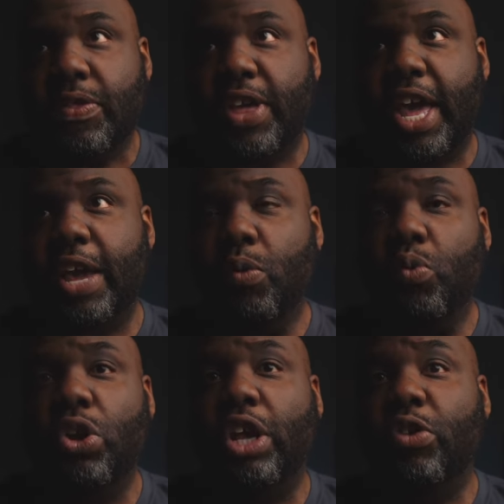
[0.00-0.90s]
They
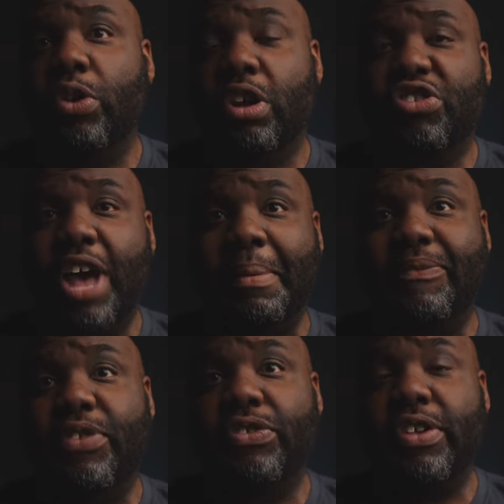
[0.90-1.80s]
really do a good job
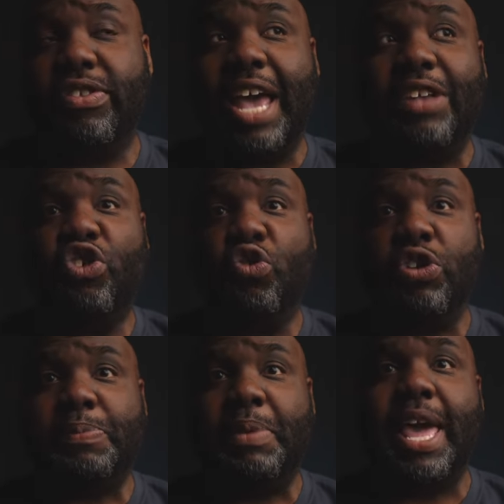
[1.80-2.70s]
infusing this nice
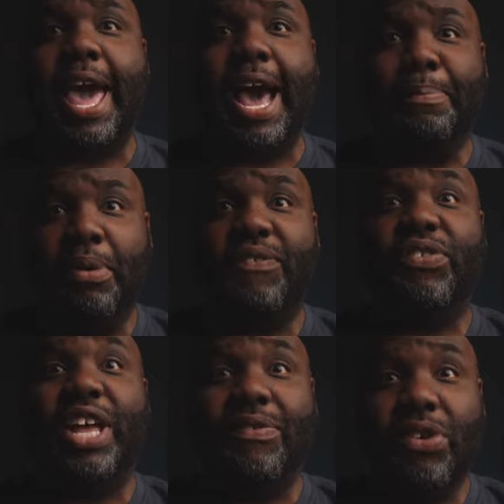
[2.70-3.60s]
crispy apple
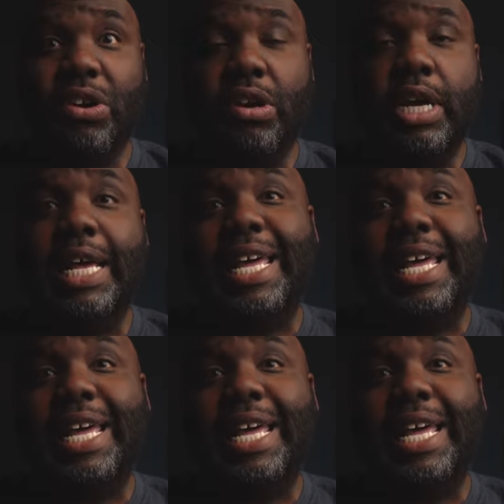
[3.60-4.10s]
flavor